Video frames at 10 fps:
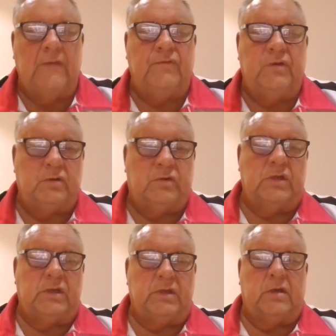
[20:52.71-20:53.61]
If you
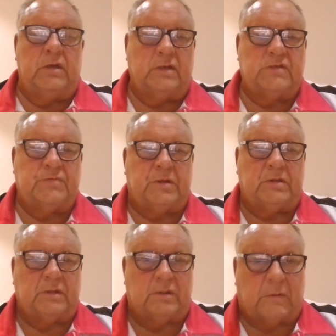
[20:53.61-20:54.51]
think you're going to
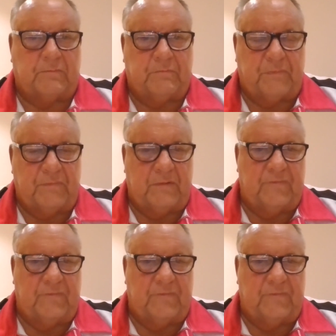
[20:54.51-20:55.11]
spot the top